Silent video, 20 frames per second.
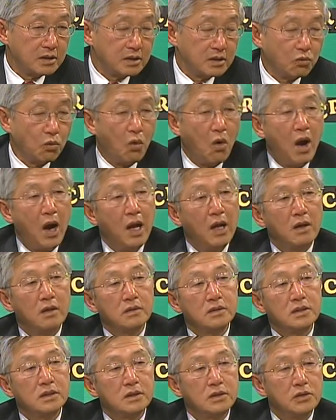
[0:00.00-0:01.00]

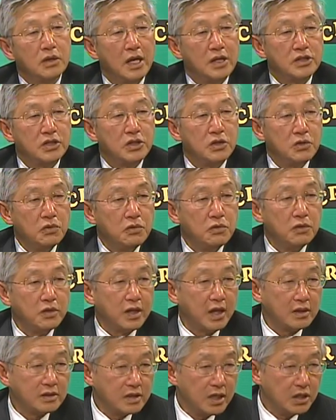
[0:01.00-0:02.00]
wild as a U, you
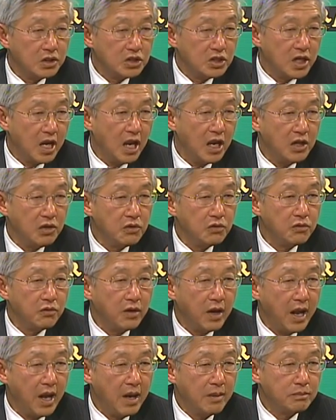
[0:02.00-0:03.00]
can say
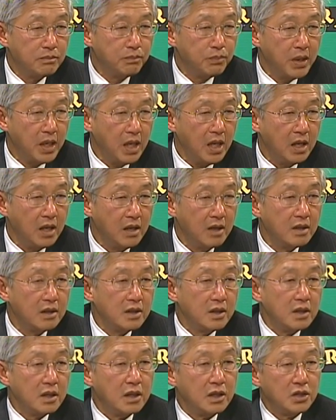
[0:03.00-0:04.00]
J-U-M-P,
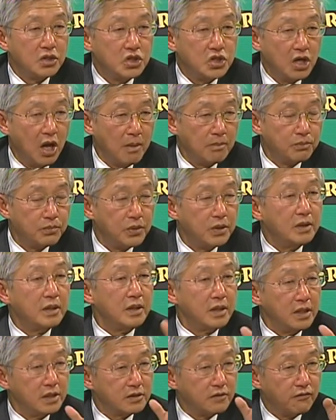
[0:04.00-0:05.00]
jump
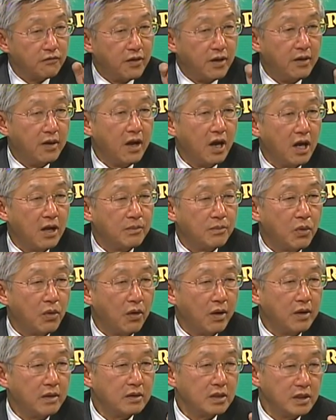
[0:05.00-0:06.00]
is a very high
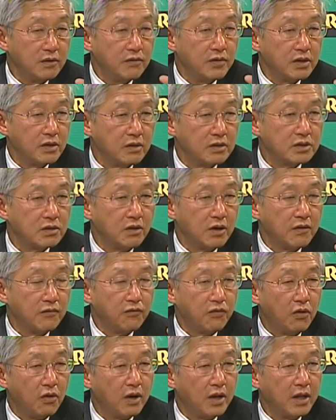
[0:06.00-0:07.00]
point, even though it's only
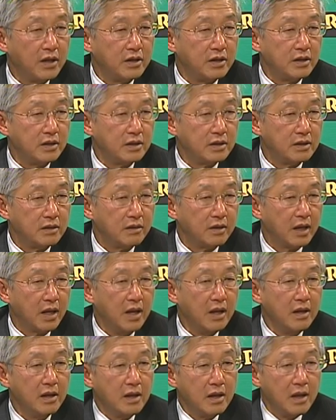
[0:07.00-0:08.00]
4-letter,
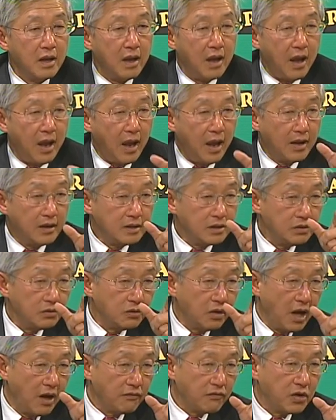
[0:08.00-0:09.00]
okay? And
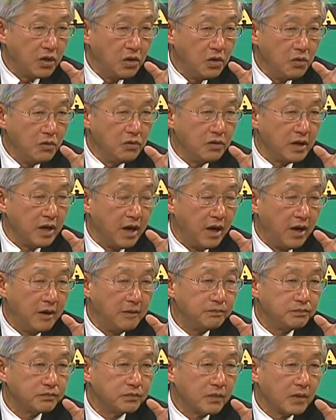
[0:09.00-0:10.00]
you have Q
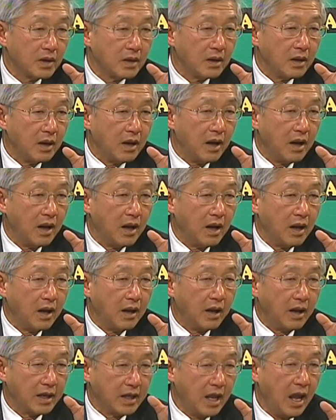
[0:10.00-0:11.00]
there.
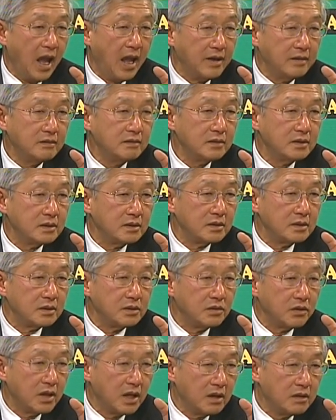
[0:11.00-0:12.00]
Again,
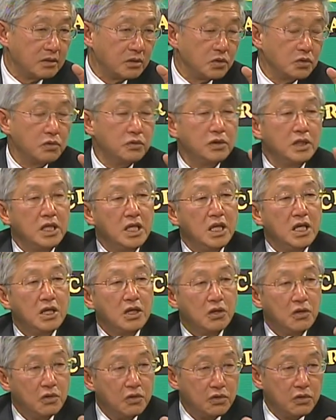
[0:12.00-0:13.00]
you can do
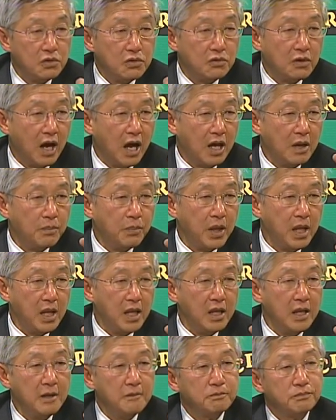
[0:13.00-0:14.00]

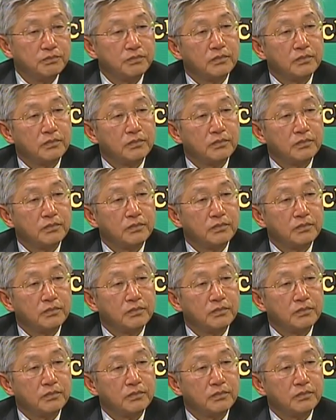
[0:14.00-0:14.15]
E-Q-U-I-P,